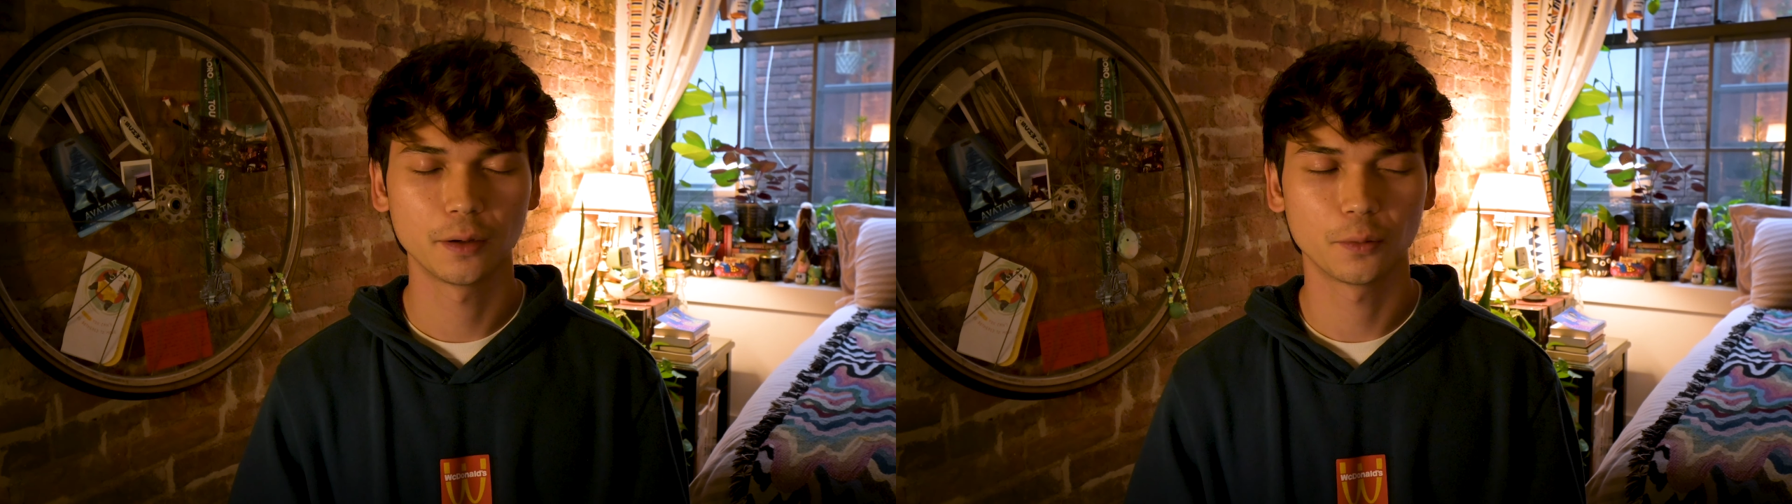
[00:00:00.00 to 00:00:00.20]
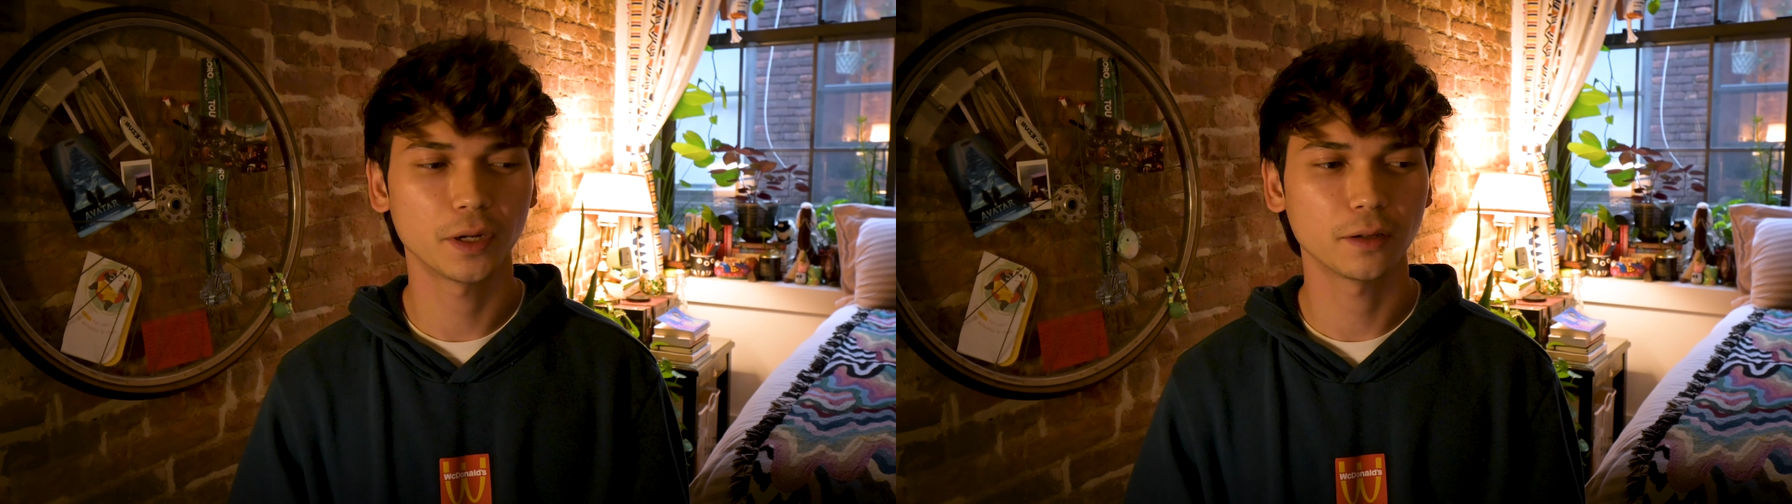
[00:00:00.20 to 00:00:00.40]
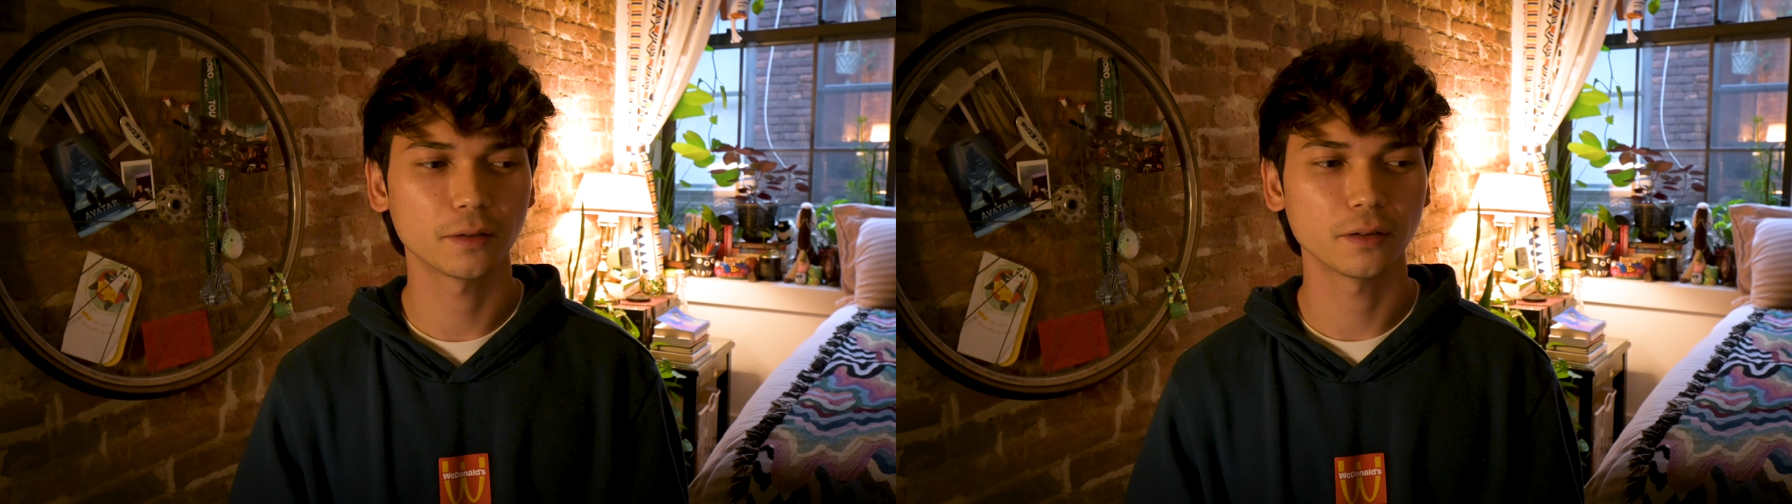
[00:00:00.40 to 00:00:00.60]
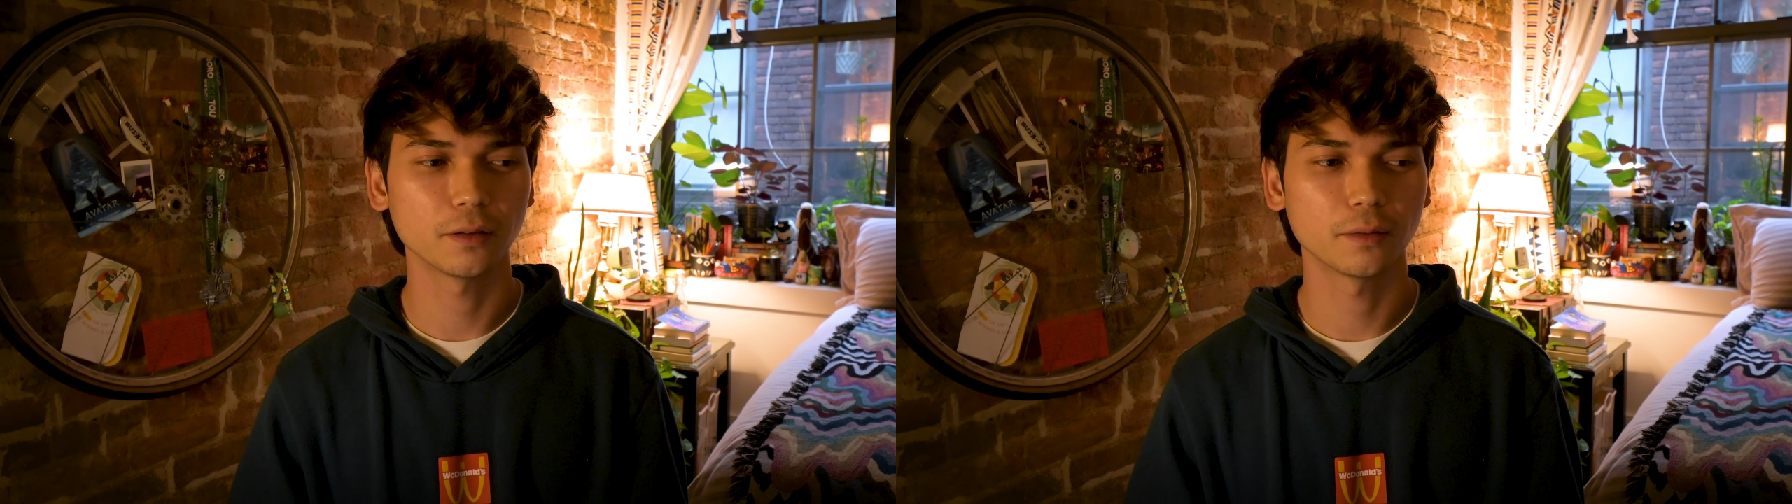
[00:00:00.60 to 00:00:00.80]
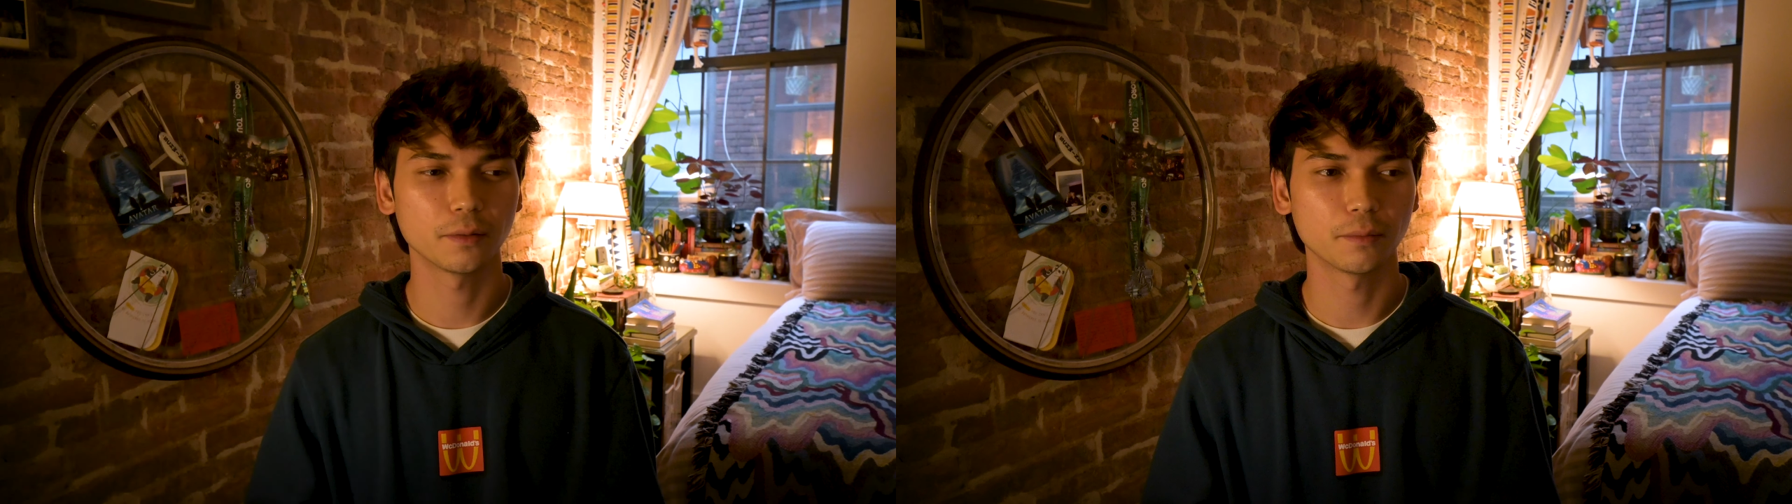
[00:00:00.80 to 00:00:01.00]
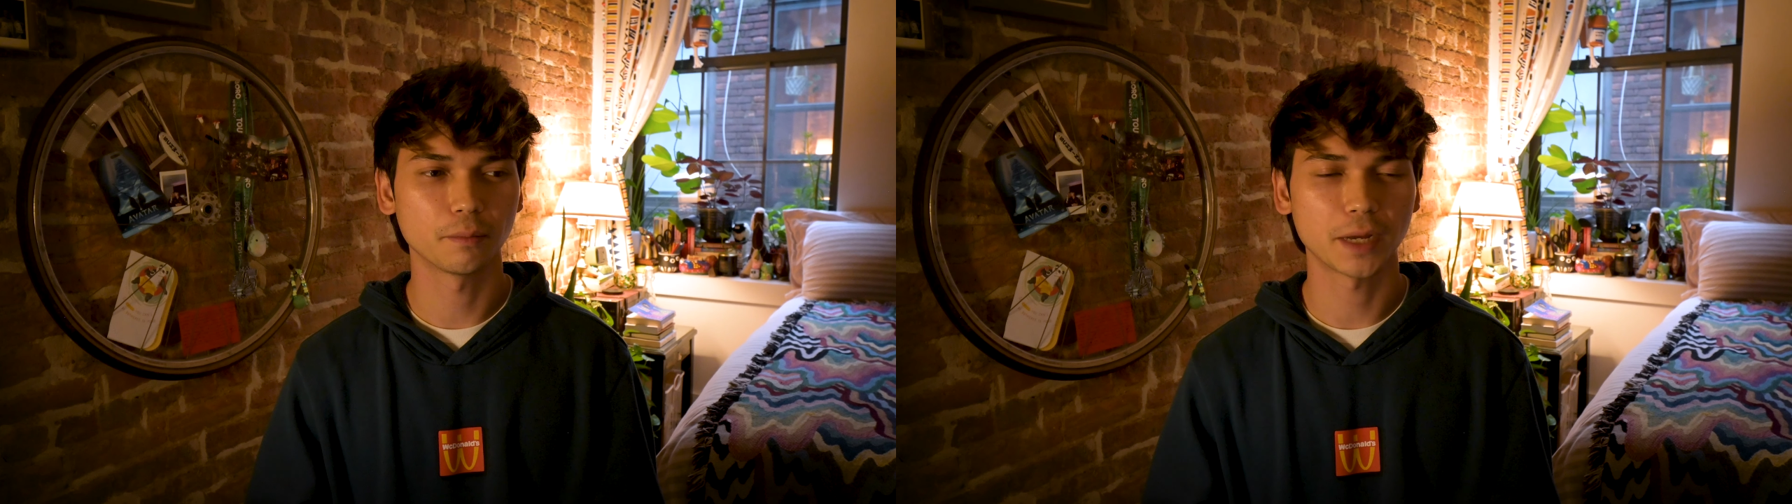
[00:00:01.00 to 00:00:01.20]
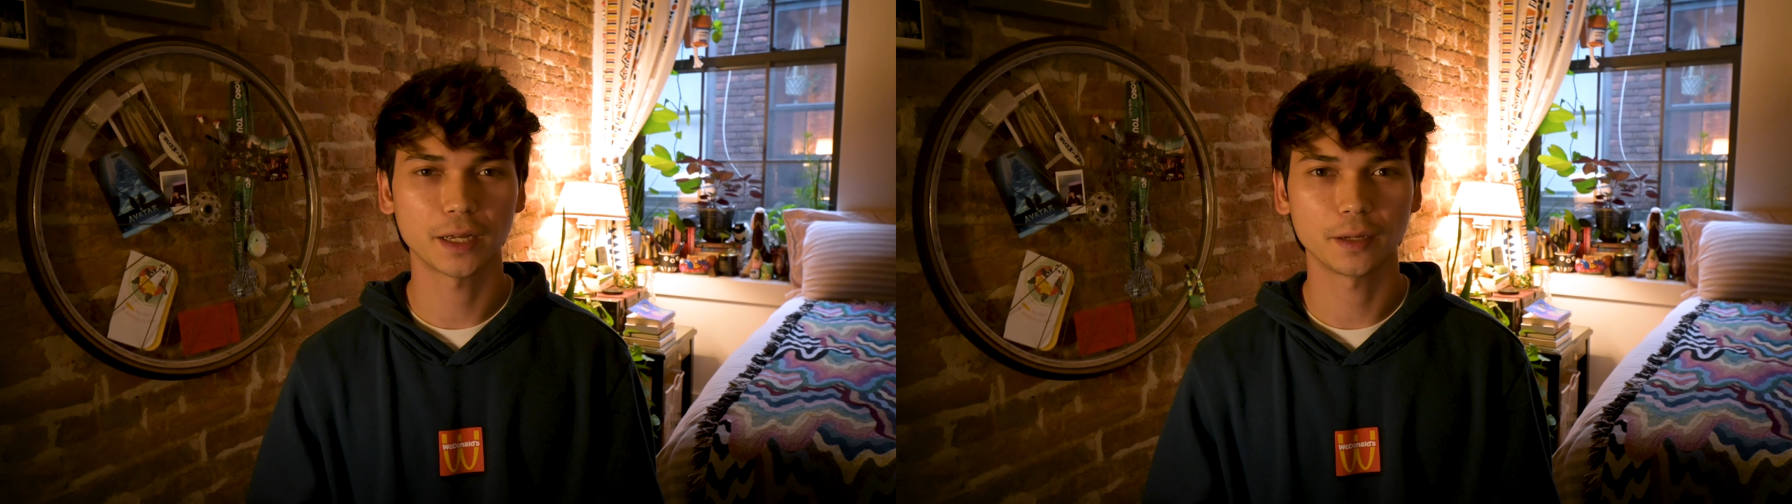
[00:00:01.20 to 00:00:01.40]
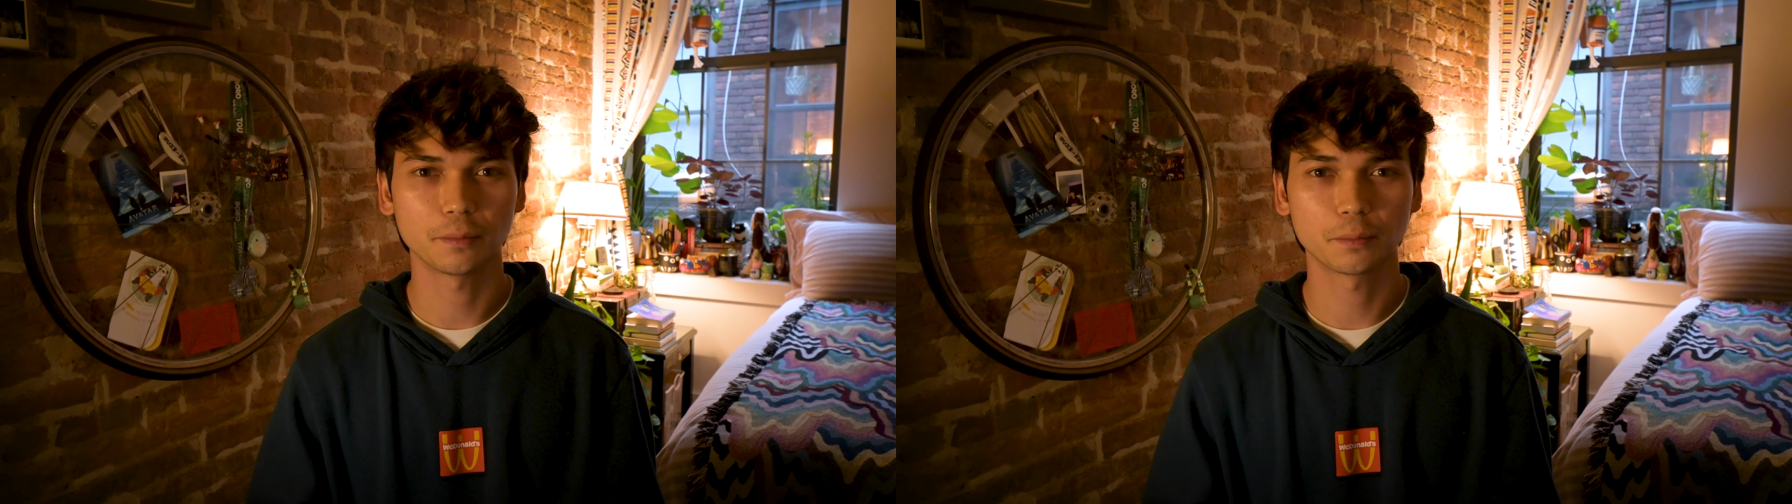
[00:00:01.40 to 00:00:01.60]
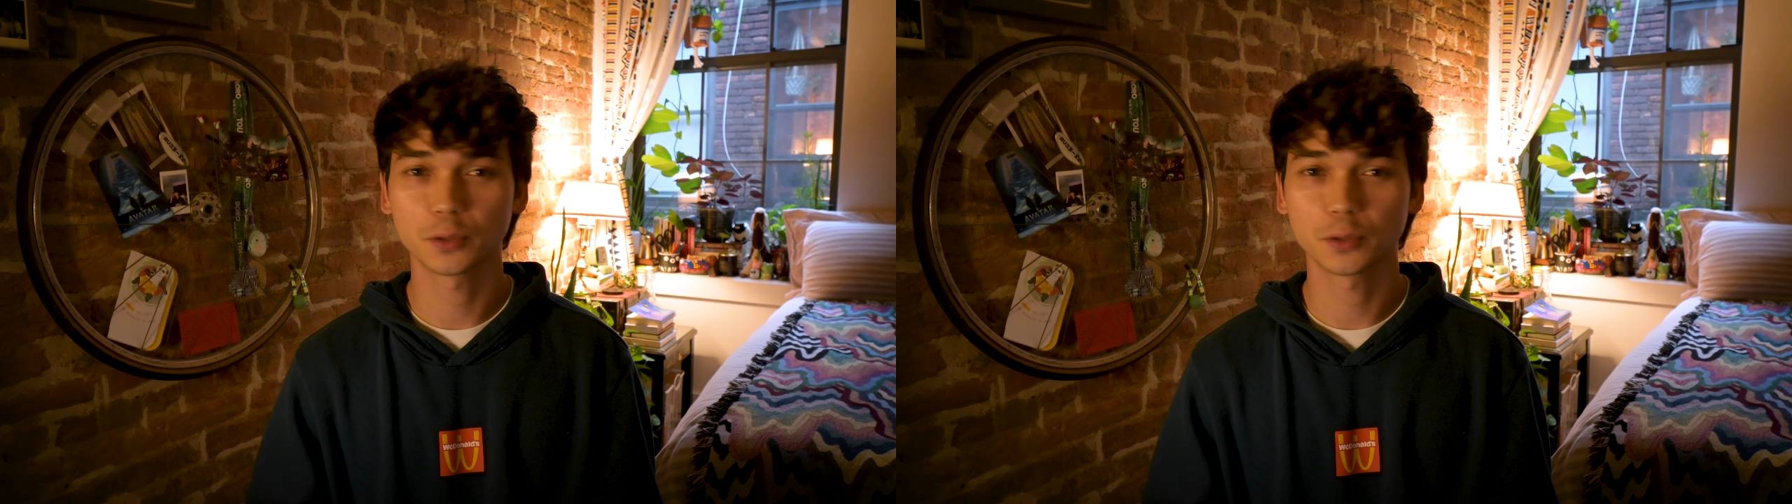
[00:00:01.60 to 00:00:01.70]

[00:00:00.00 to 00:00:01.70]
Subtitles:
Well, my